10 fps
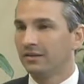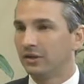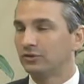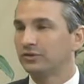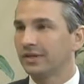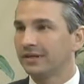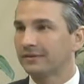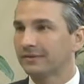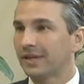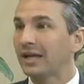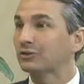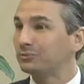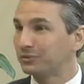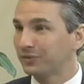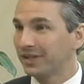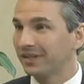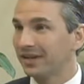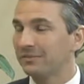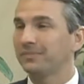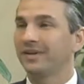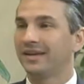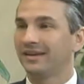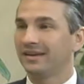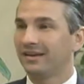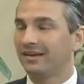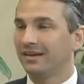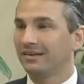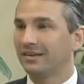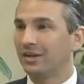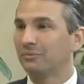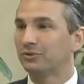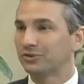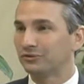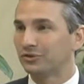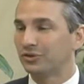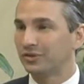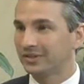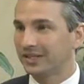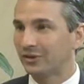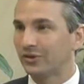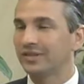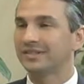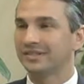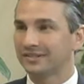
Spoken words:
those classrooms fill up and the numbers of students increase,